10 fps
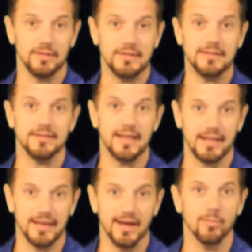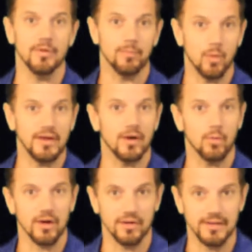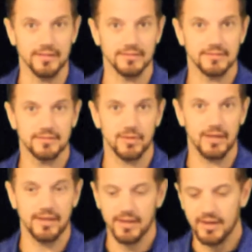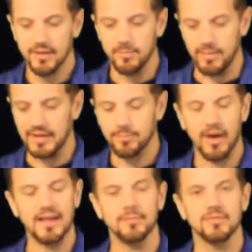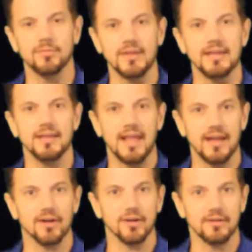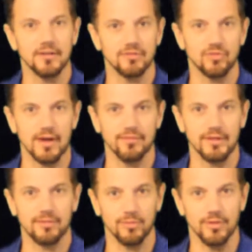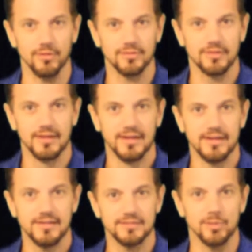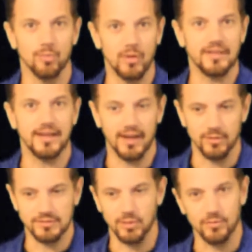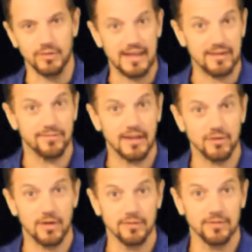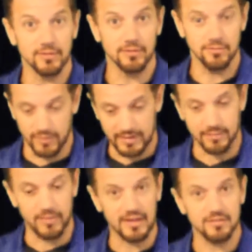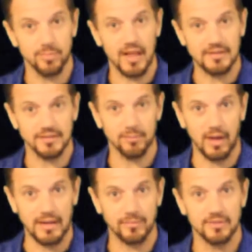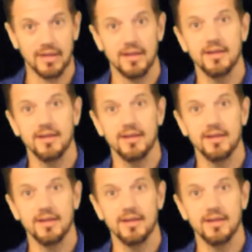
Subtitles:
the need to take it out, but point out where it is, okay? Big pipes mean air is traveling through those, so point that out. So if you can't find your air filter, find the biggest plastic pipes,